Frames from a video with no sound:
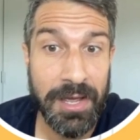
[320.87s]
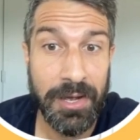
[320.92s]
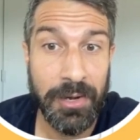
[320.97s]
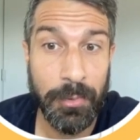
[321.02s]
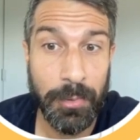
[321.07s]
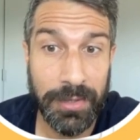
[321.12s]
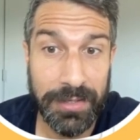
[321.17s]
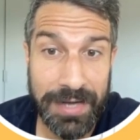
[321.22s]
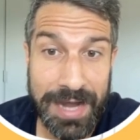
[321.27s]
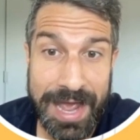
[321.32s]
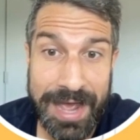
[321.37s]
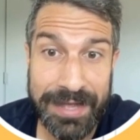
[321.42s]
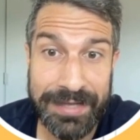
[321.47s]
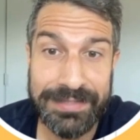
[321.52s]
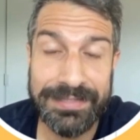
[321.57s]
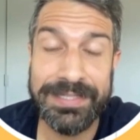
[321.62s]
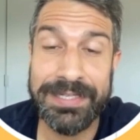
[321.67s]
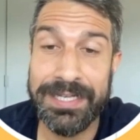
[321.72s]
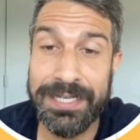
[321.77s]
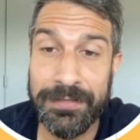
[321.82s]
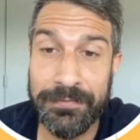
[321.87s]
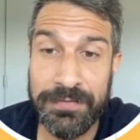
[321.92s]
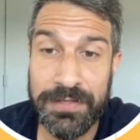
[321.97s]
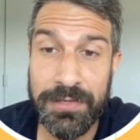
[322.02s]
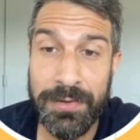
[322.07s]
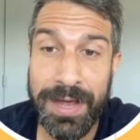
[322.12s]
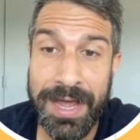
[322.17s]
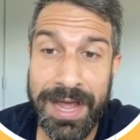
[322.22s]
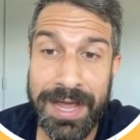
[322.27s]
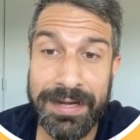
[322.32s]
Whereas if
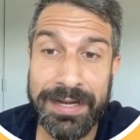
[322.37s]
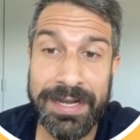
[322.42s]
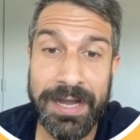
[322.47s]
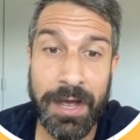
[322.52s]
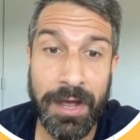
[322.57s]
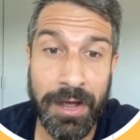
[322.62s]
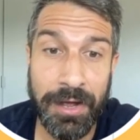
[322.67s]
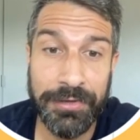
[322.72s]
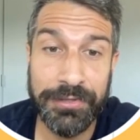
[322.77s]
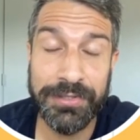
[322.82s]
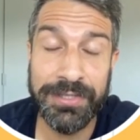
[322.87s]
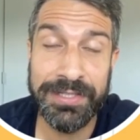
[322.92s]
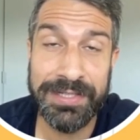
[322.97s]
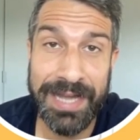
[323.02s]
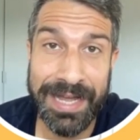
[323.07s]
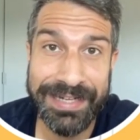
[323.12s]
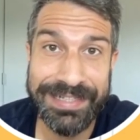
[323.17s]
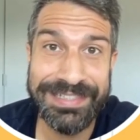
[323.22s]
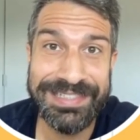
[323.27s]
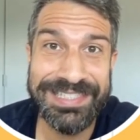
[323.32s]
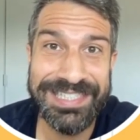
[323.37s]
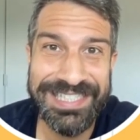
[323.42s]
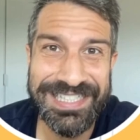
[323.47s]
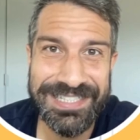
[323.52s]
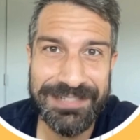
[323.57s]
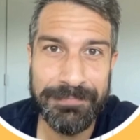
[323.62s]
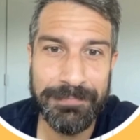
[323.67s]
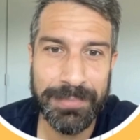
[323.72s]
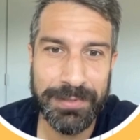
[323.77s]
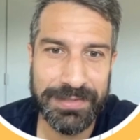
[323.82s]
you had a
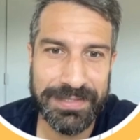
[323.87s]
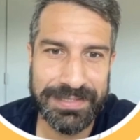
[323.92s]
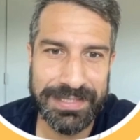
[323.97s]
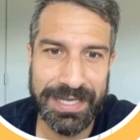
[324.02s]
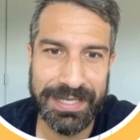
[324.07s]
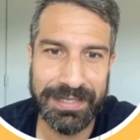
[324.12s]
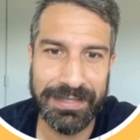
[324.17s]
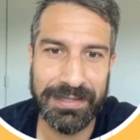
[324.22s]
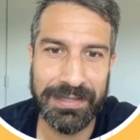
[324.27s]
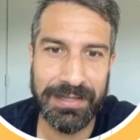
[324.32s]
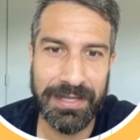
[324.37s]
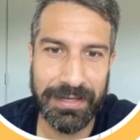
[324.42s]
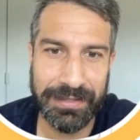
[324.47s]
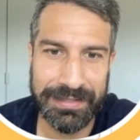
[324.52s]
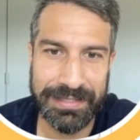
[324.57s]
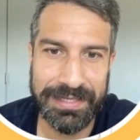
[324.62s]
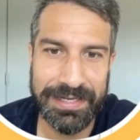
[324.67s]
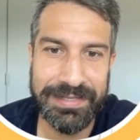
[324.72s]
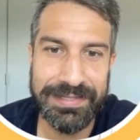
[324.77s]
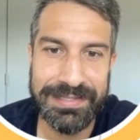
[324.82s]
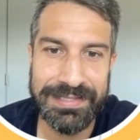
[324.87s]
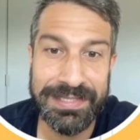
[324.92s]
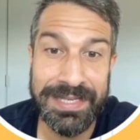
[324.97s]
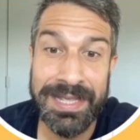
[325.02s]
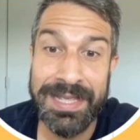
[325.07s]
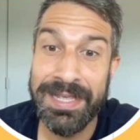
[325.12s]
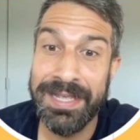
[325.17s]
119% luckiness,